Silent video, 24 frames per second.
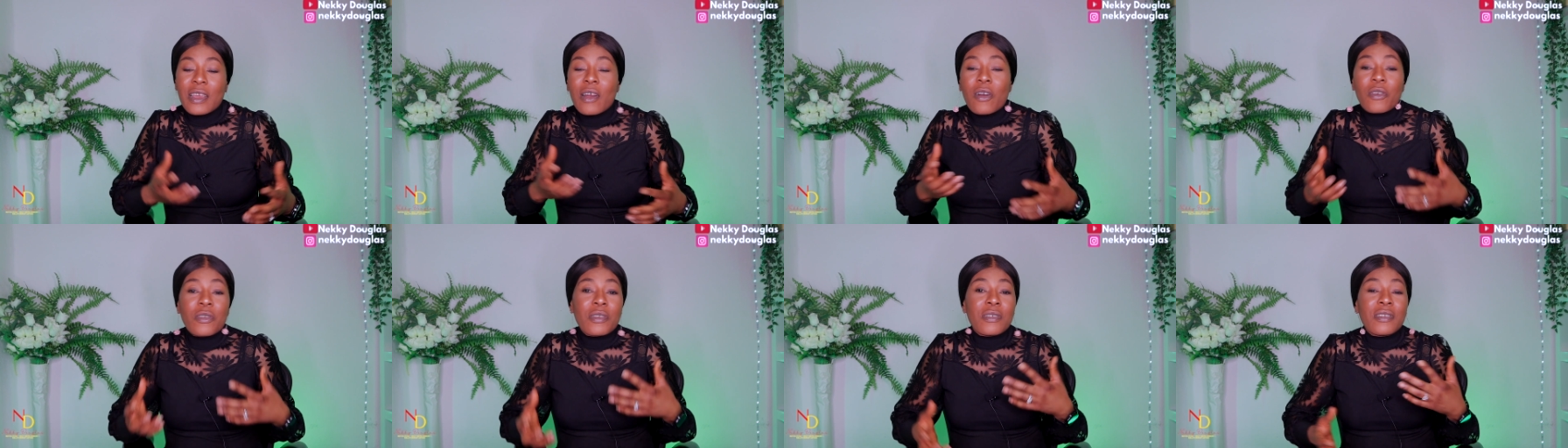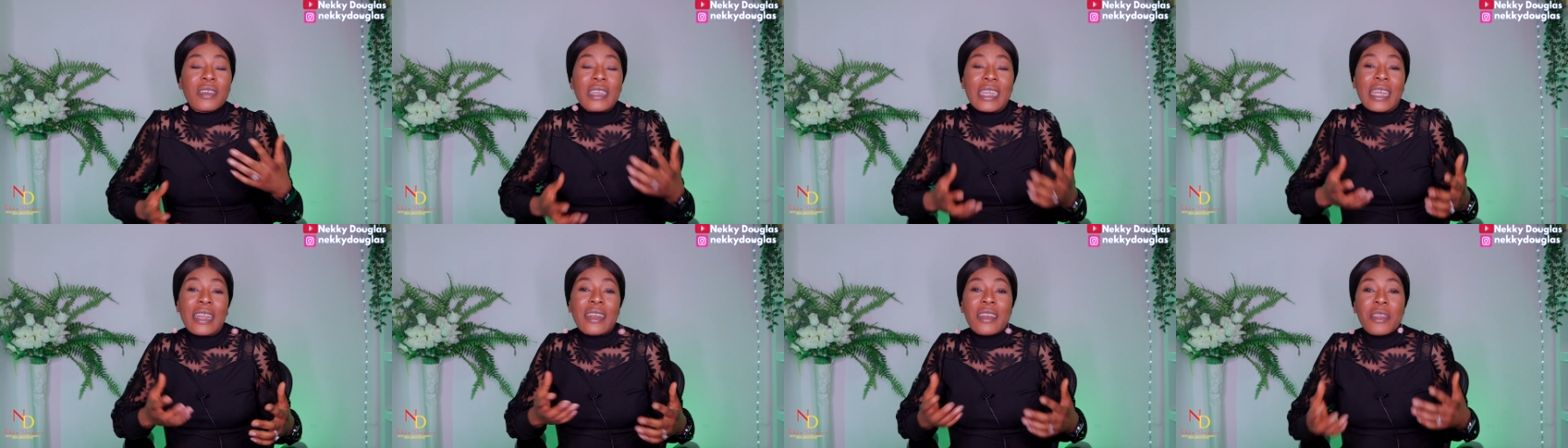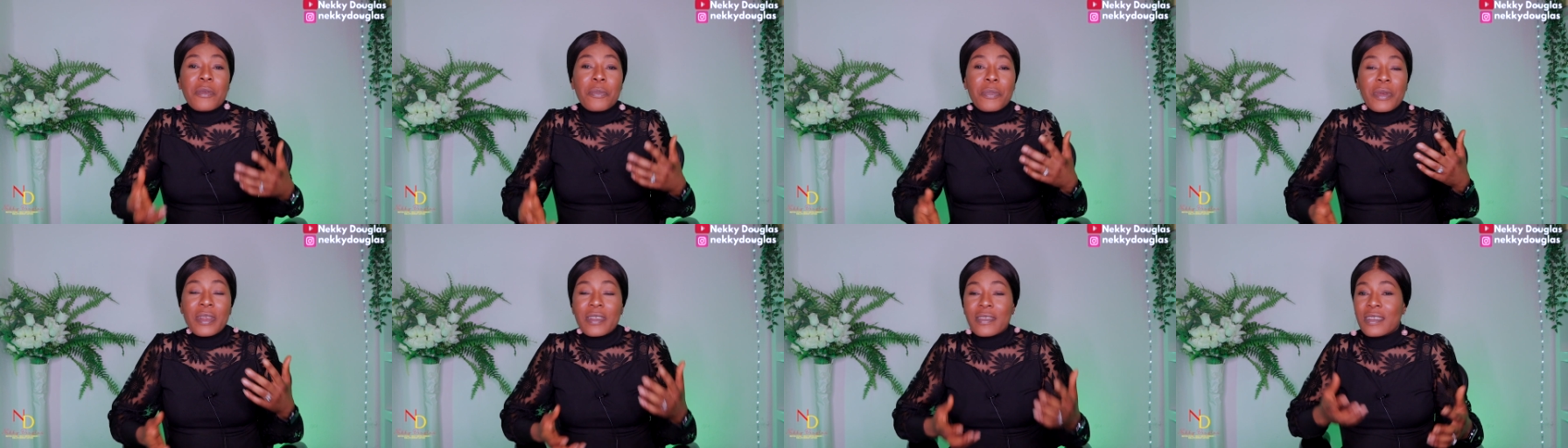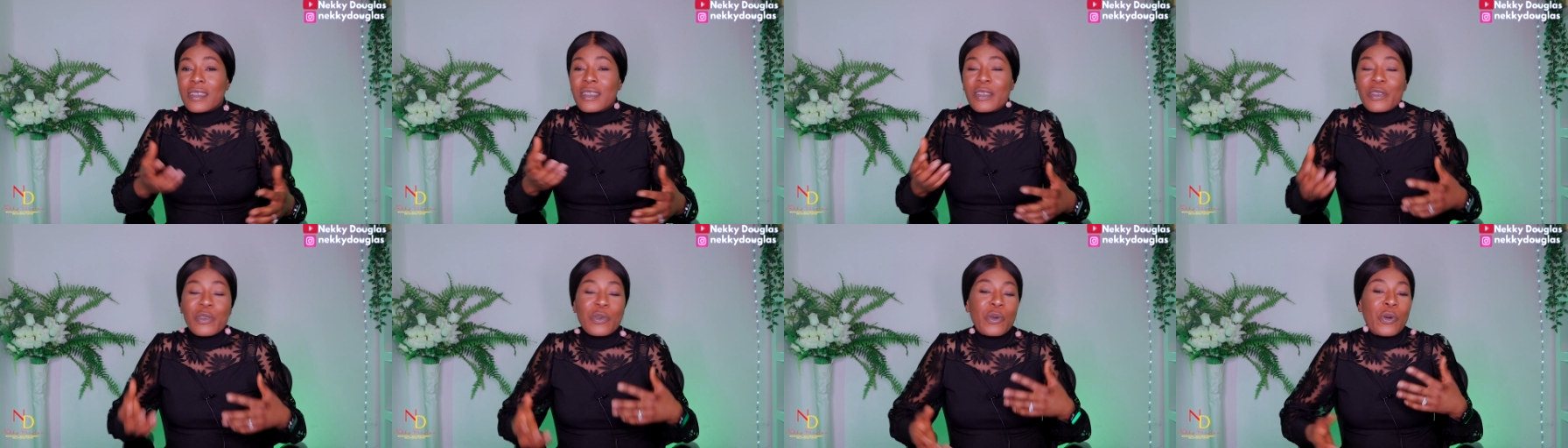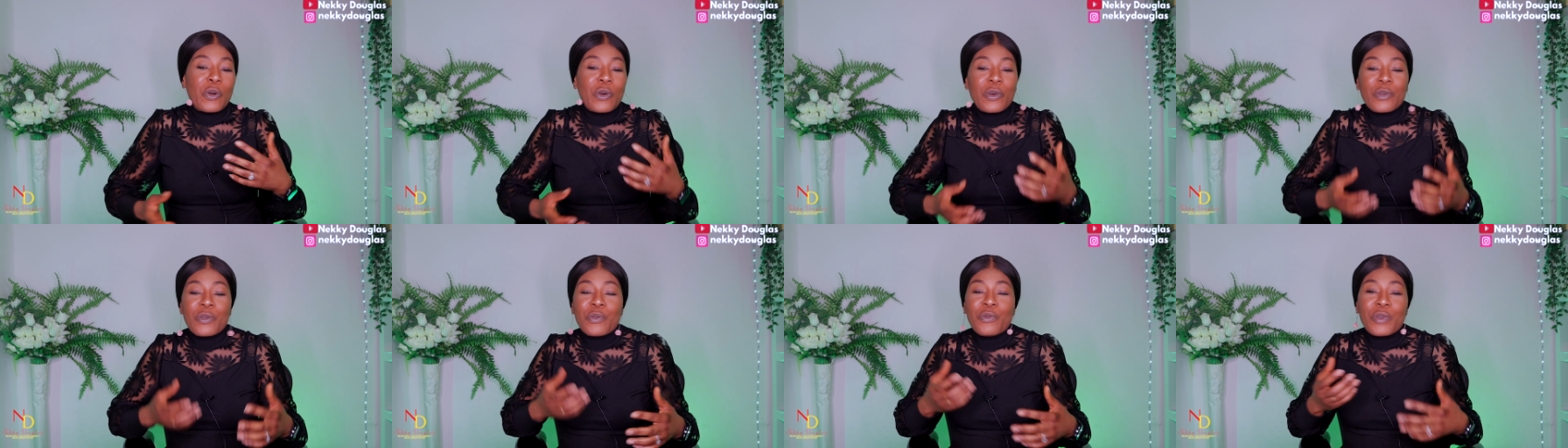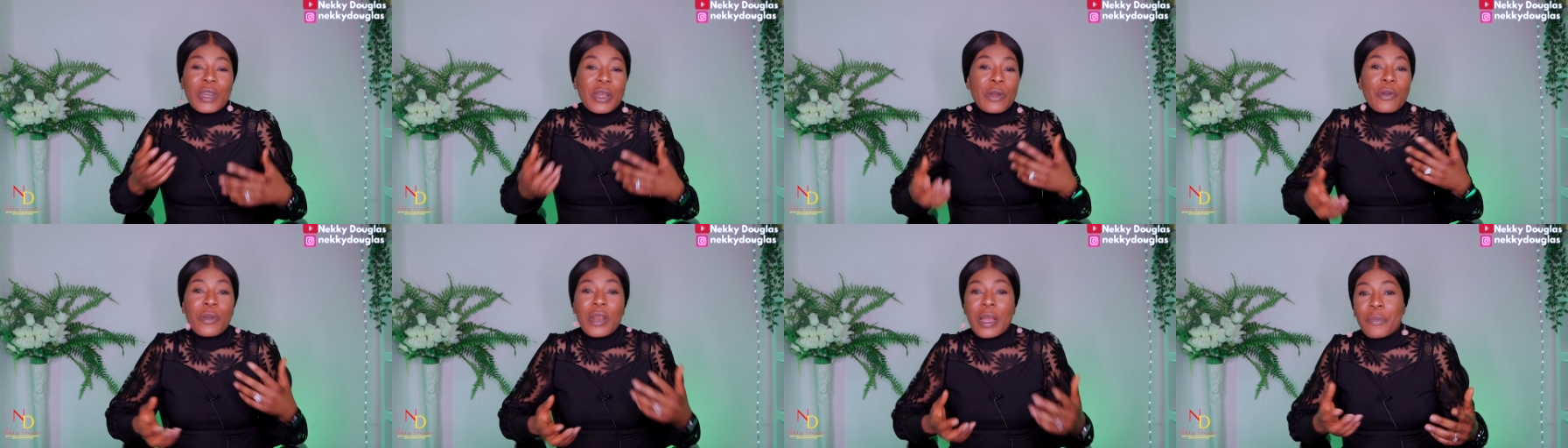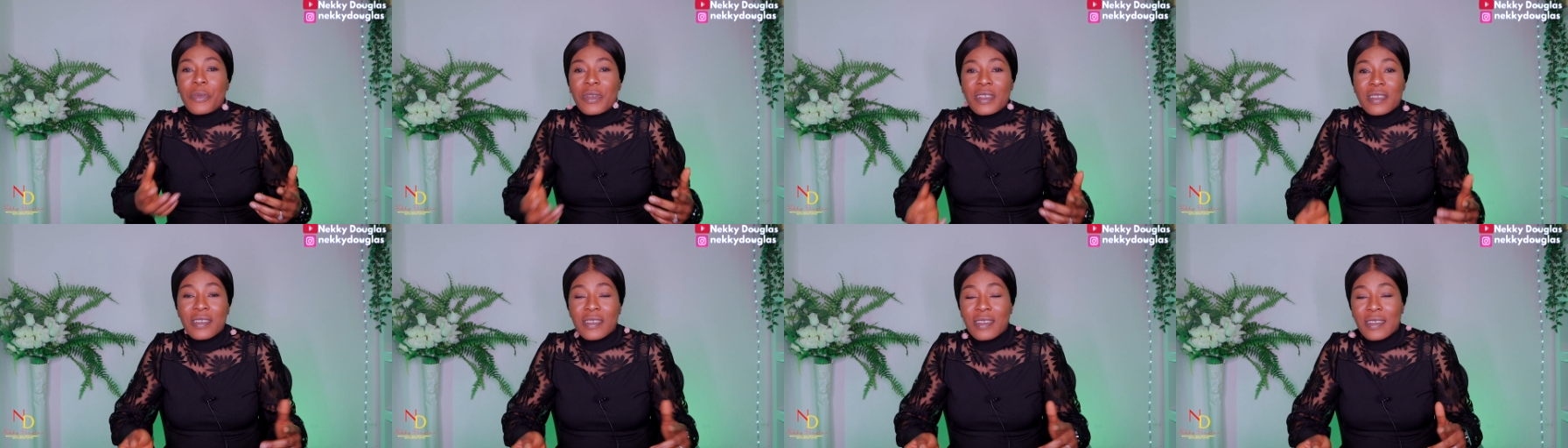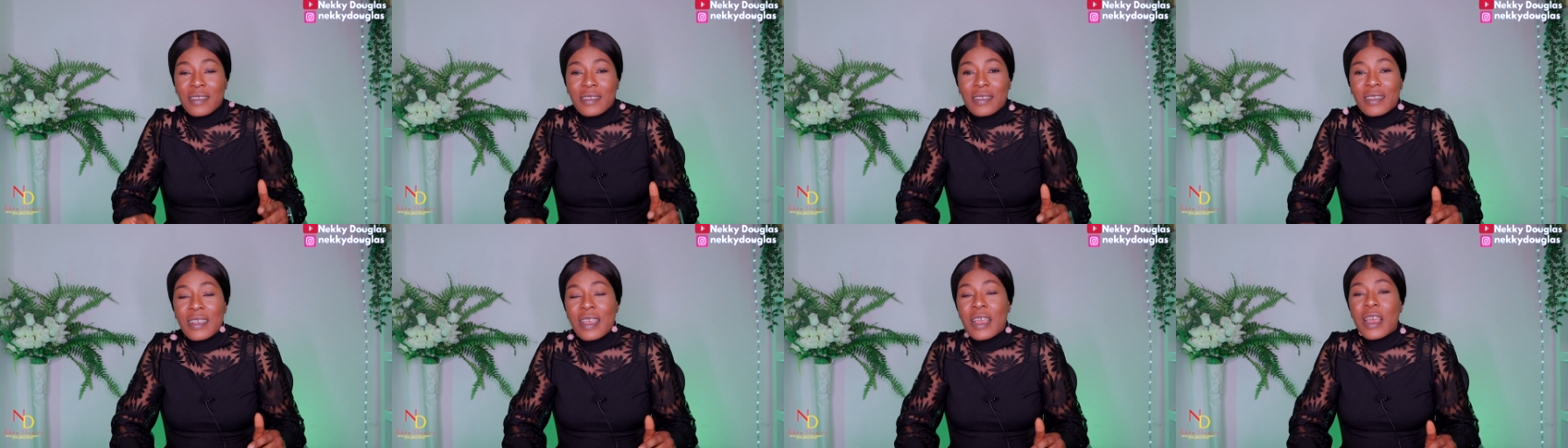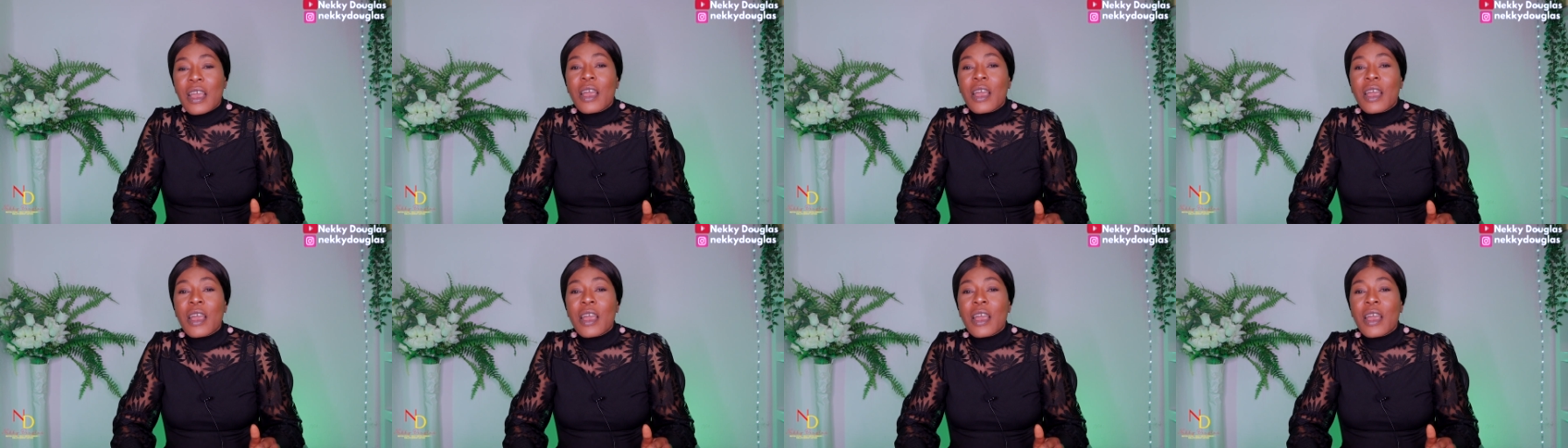on daily basis or on regular basis